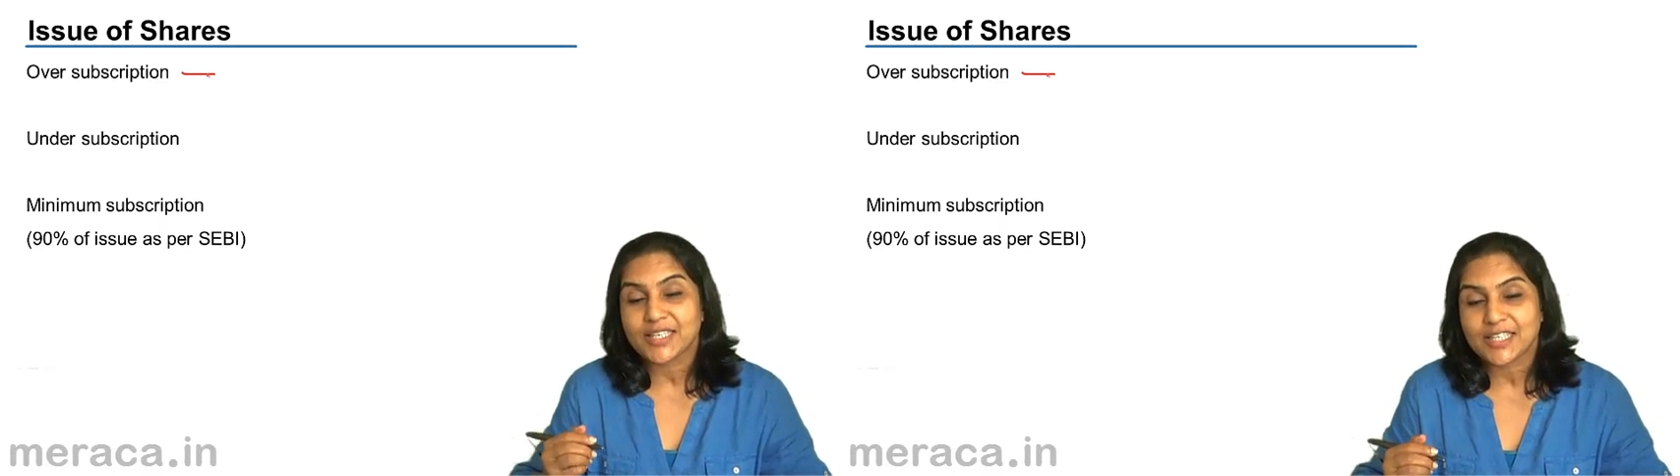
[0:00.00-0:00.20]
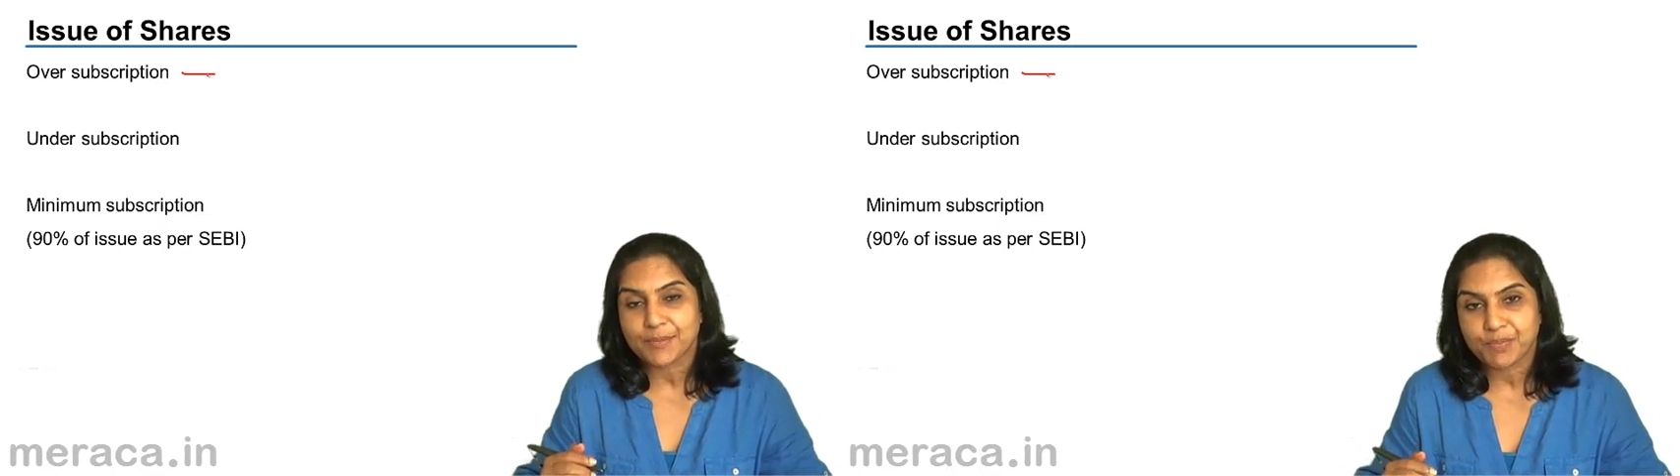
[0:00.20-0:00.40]

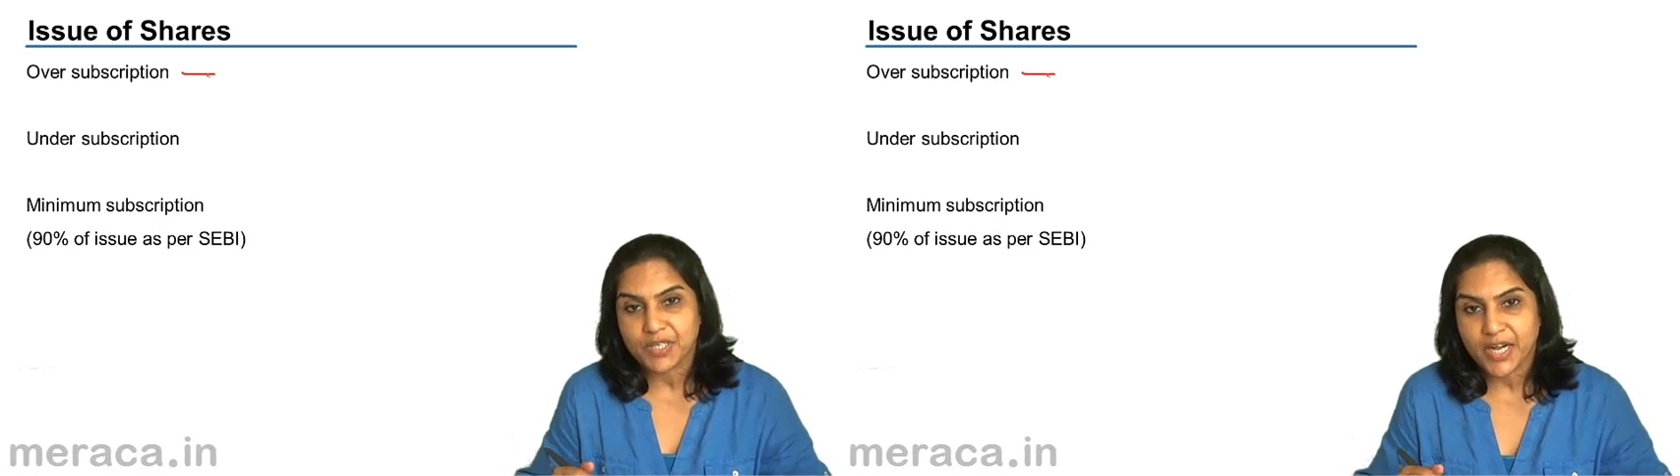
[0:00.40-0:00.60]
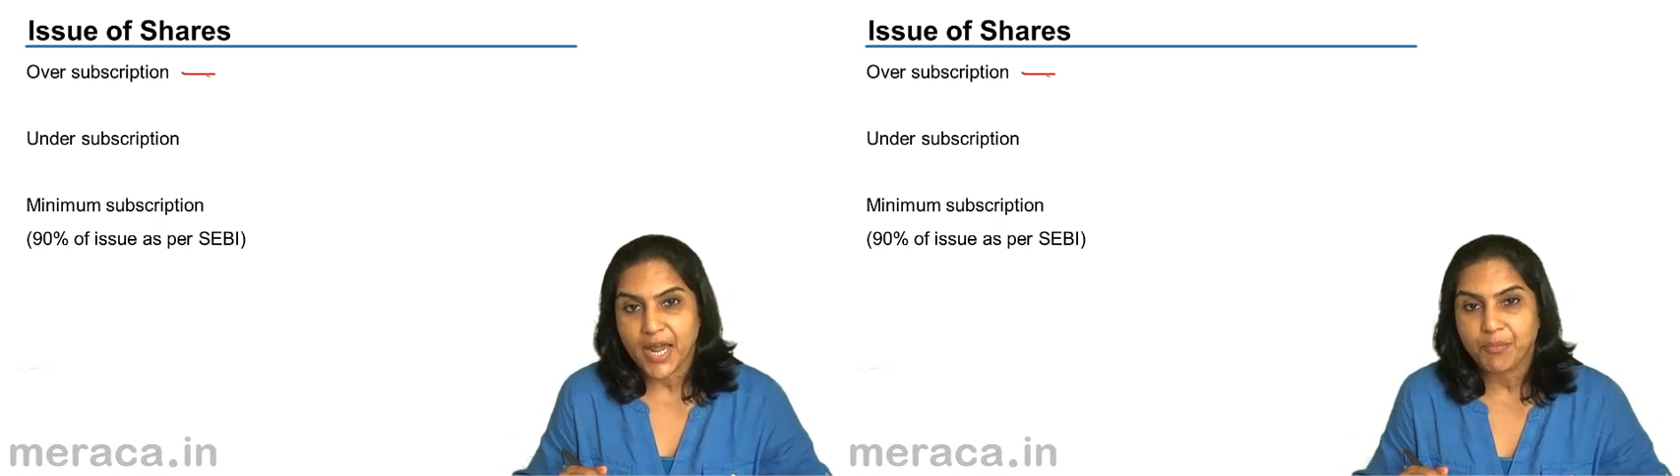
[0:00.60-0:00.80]

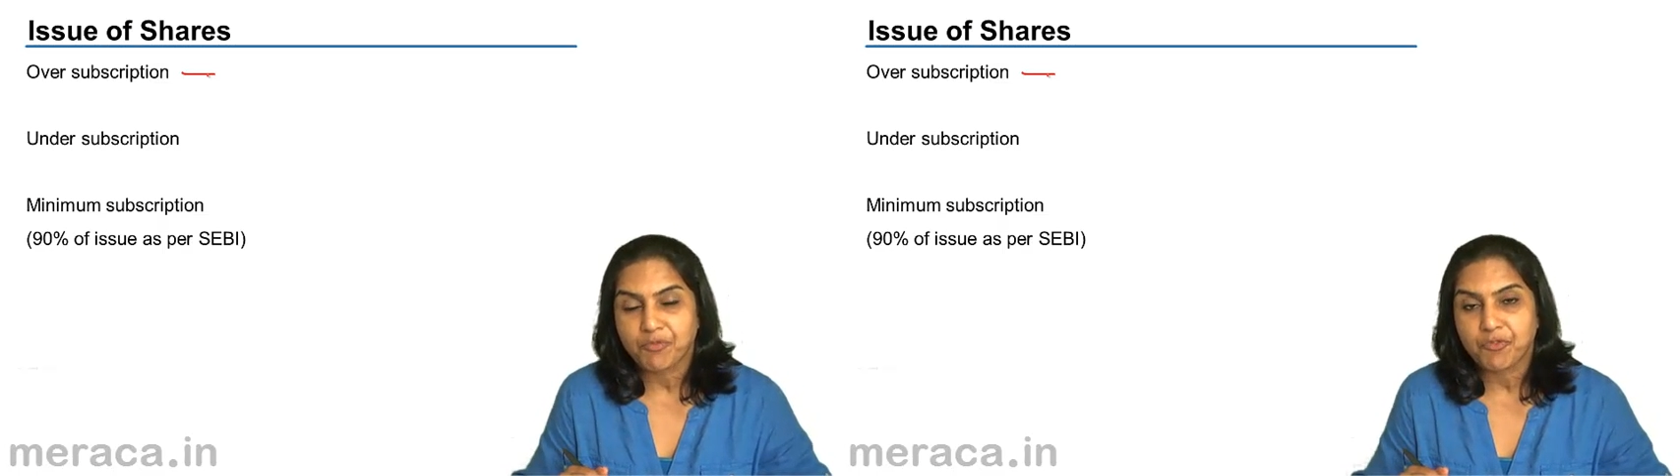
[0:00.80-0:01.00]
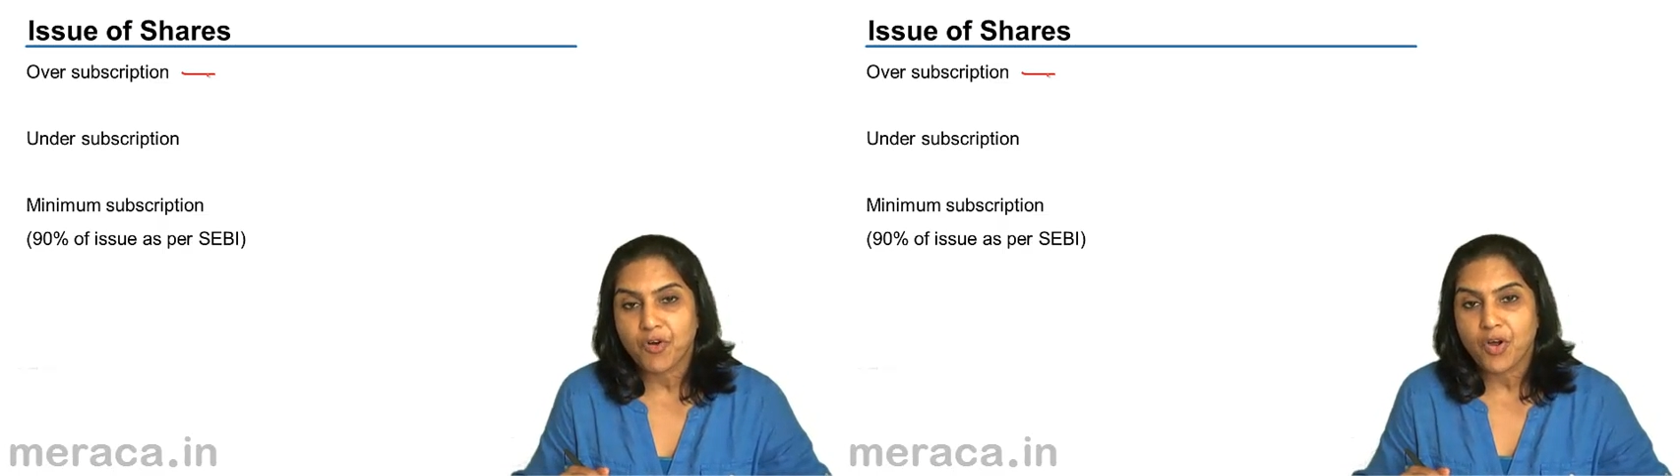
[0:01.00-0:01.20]
subscribed
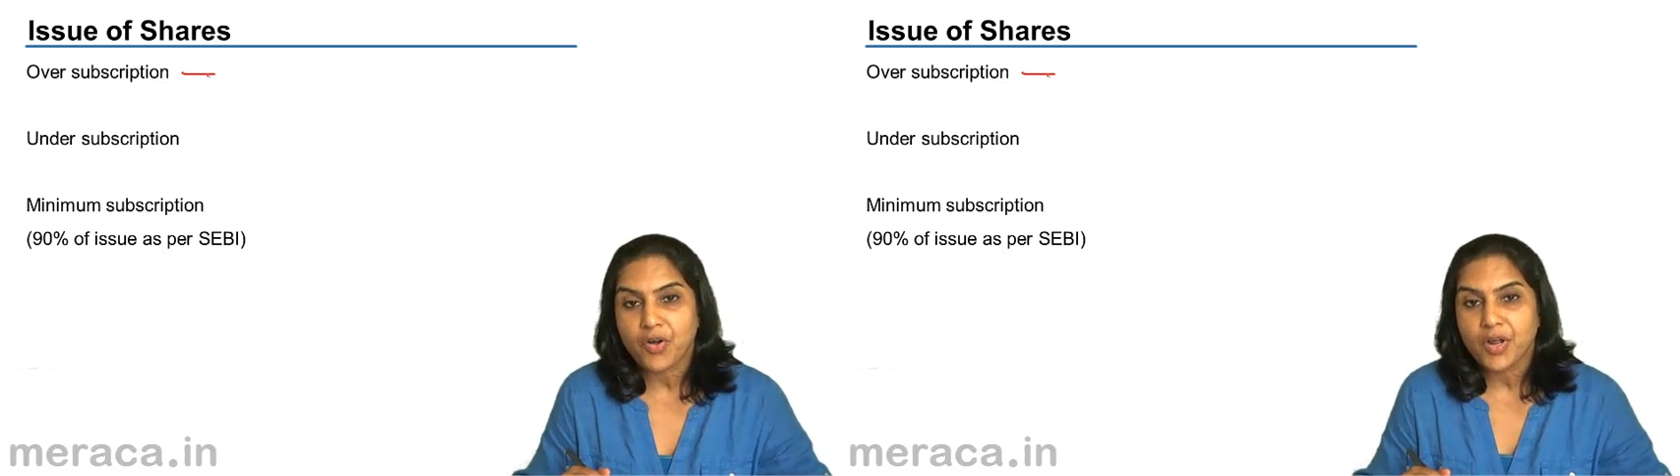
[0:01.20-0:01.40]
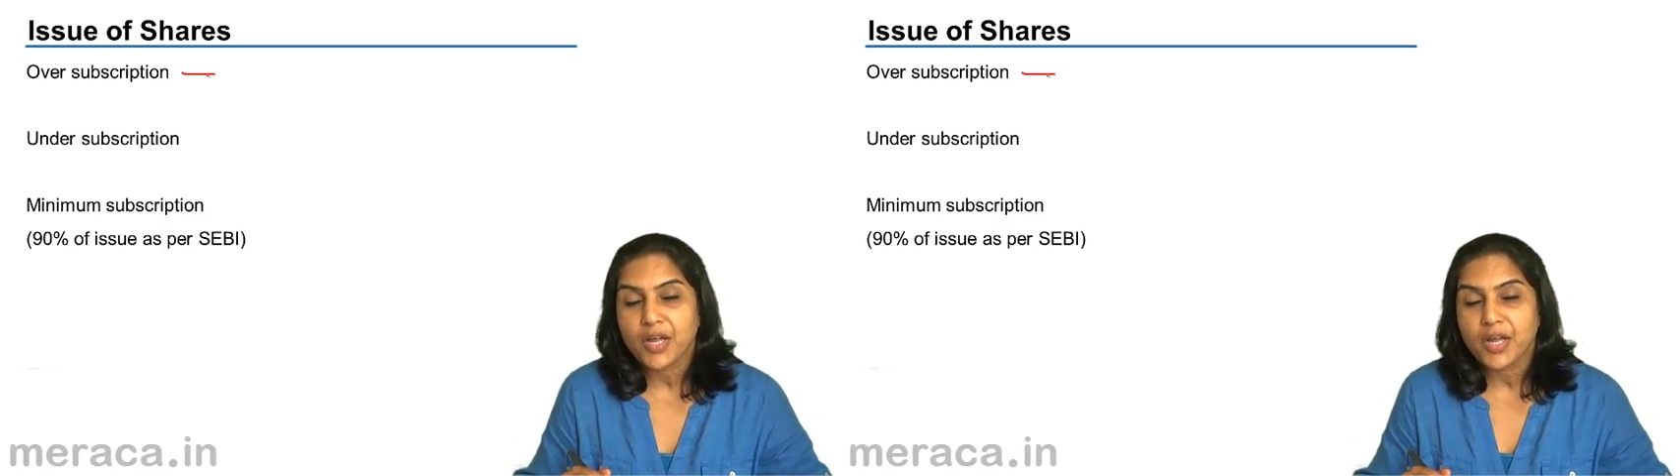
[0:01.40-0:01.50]
for